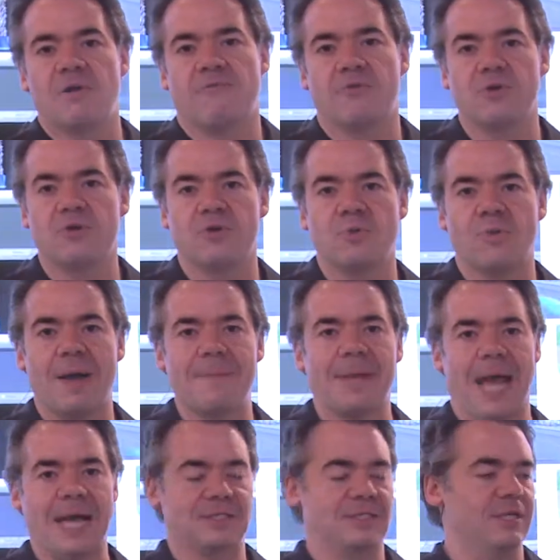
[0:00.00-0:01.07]
for you to do
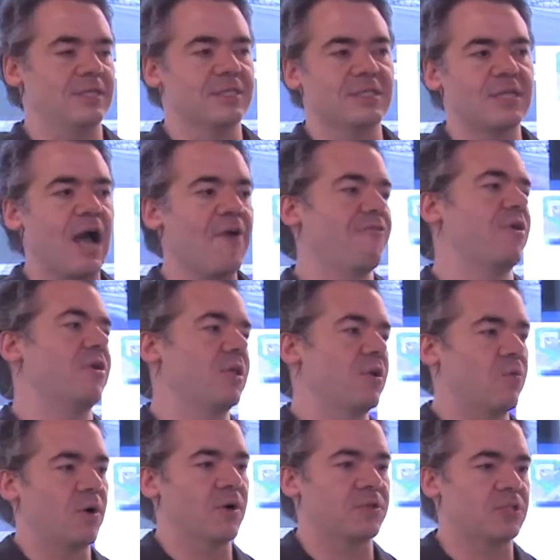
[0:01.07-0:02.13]
webcasting. It's
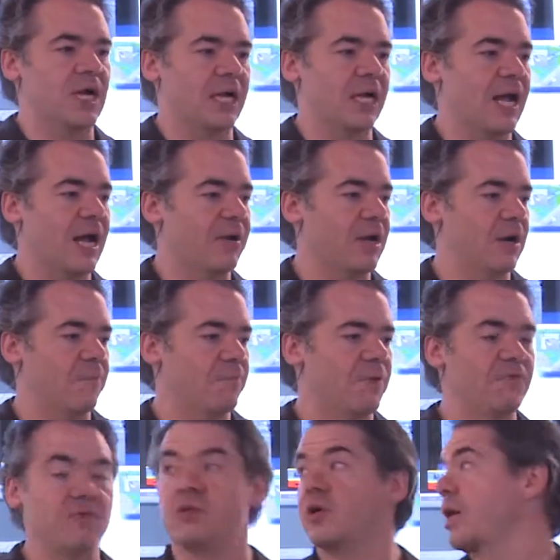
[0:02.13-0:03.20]
definitely worth checking out. Now,
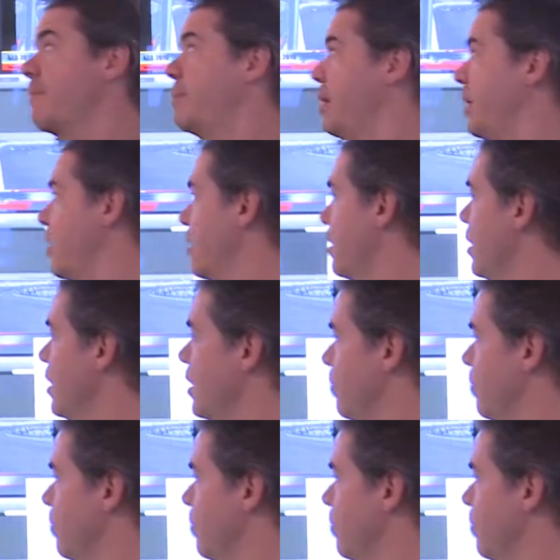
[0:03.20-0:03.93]
if you look up here,